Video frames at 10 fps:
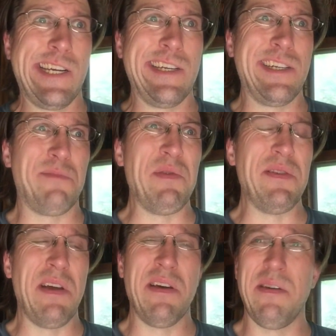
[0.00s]
Just
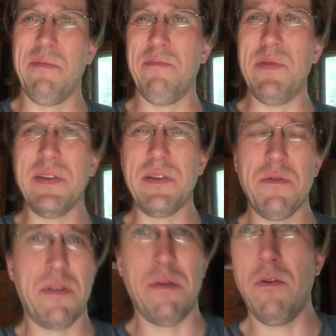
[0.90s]
been busy
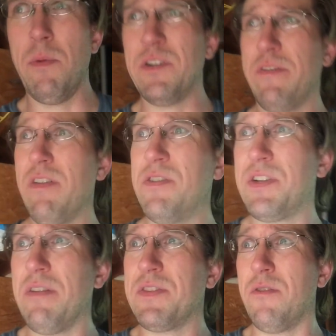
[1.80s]
with a whole bunch of other
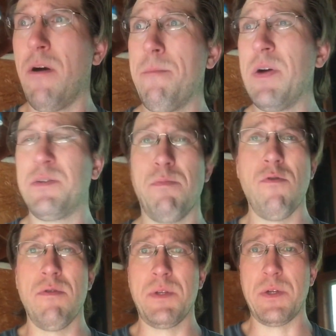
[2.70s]
stuff, so not much
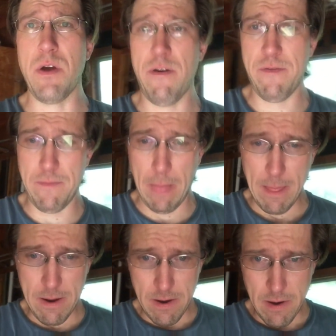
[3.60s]
brewing stuff.
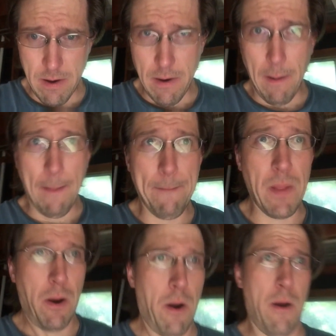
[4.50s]

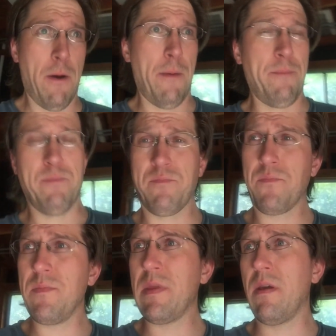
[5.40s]
Been
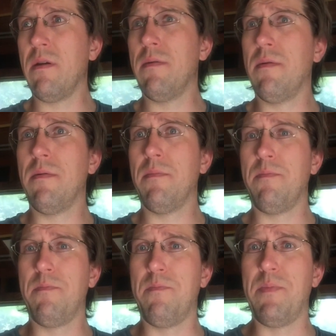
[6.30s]

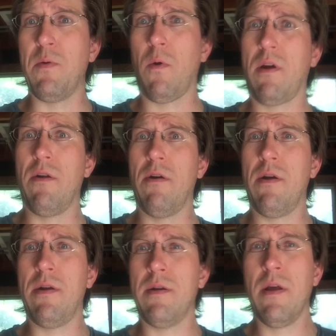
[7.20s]
working
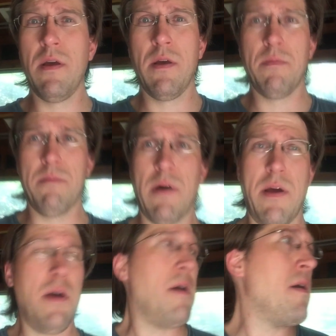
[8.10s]
on
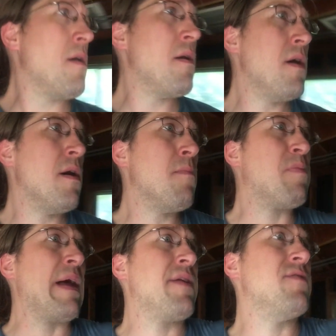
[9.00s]
my
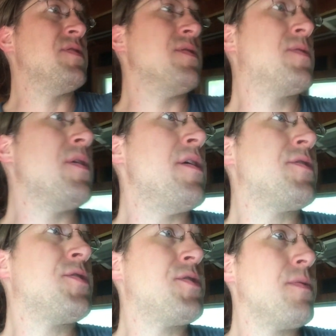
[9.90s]
planters and
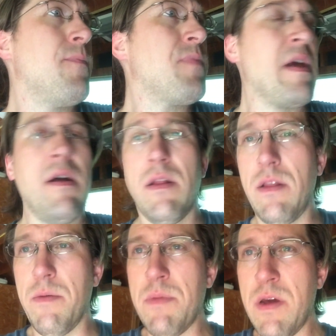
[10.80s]
such.
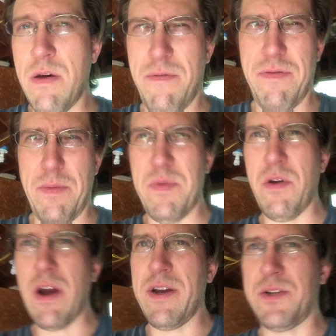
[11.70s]
Let me flip you
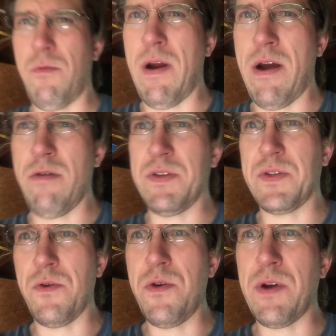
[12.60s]
guys around so you